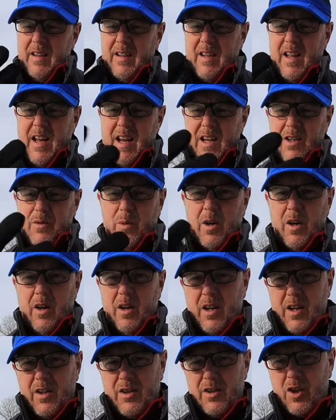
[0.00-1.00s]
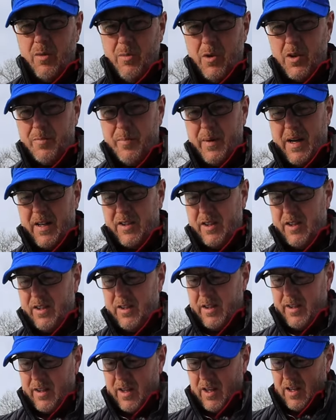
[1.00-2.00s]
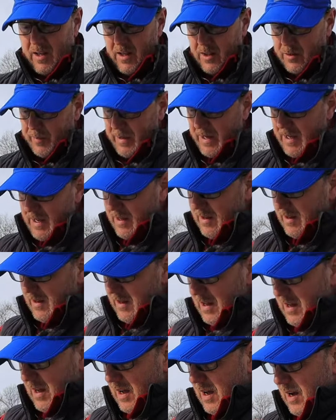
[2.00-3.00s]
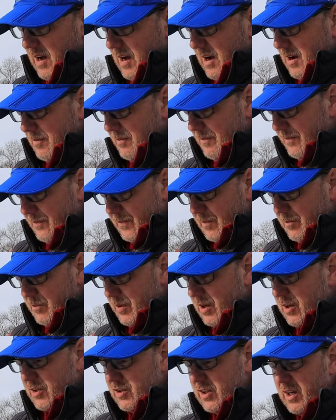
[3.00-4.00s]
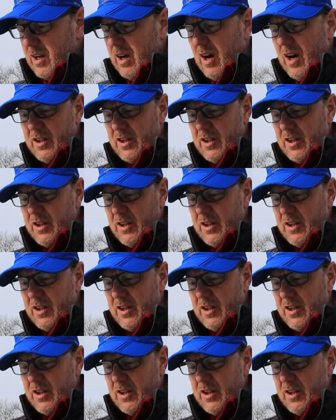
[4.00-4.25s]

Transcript: These work so much better than the last pair um, because I,